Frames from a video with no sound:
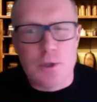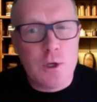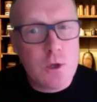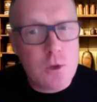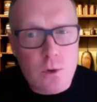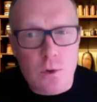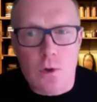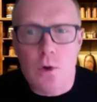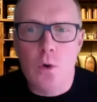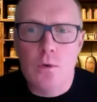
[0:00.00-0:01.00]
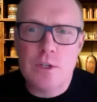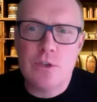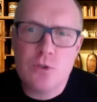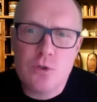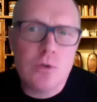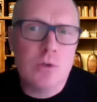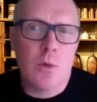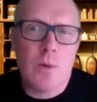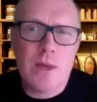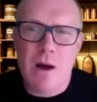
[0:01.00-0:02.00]
cure or ensure
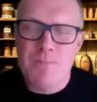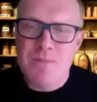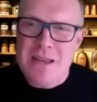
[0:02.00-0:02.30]
that we are